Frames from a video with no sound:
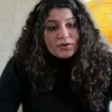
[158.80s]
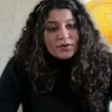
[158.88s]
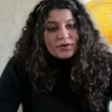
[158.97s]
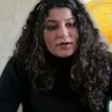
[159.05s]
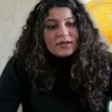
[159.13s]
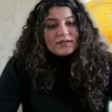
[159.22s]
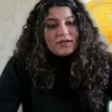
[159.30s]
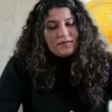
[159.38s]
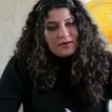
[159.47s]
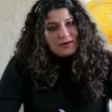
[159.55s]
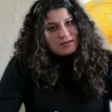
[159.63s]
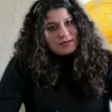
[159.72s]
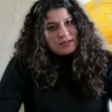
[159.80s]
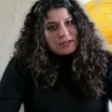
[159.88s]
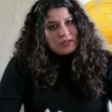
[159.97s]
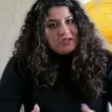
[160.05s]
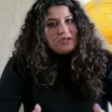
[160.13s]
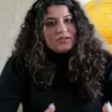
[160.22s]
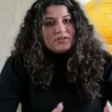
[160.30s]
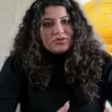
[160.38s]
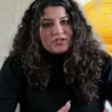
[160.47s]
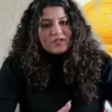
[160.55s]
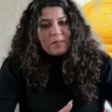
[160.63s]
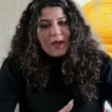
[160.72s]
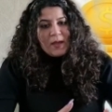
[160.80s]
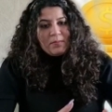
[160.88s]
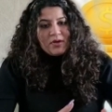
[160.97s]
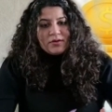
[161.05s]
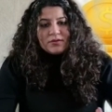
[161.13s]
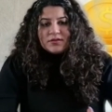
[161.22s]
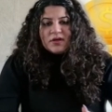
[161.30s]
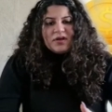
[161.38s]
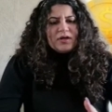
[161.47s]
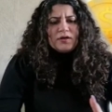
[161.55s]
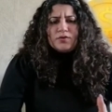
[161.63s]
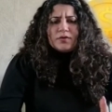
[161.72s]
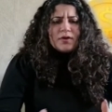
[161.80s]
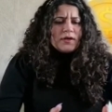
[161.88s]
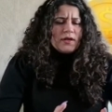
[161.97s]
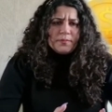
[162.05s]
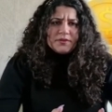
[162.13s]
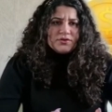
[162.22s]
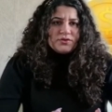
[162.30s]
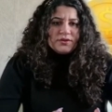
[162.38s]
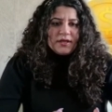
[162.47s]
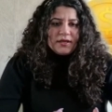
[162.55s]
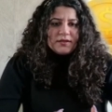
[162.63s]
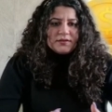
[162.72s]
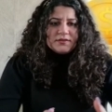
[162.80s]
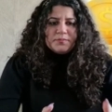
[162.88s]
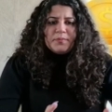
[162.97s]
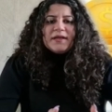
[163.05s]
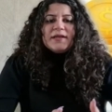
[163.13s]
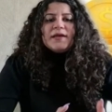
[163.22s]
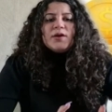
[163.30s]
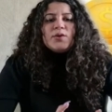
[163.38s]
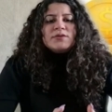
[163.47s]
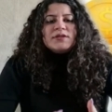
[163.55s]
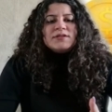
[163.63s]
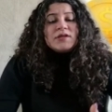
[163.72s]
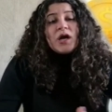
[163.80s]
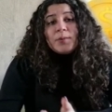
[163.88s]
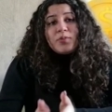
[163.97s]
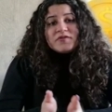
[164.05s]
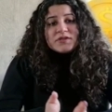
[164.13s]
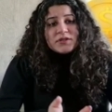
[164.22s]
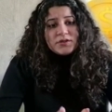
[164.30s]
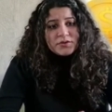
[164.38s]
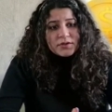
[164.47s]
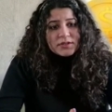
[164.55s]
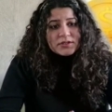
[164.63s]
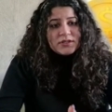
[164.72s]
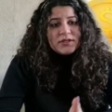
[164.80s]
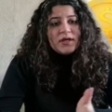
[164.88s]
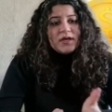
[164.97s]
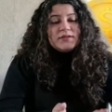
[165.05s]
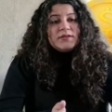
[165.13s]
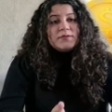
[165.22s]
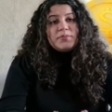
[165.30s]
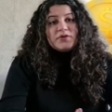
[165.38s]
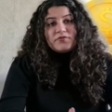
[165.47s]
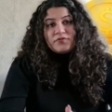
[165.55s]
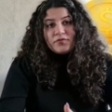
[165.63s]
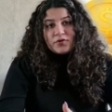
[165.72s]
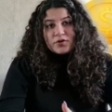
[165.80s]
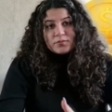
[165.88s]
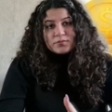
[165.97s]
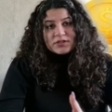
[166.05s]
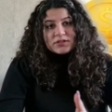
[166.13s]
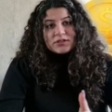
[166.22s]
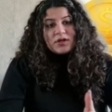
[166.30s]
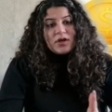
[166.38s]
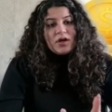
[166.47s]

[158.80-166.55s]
earn dividends, interest payment, or a capital gain depending on the type of security and the performance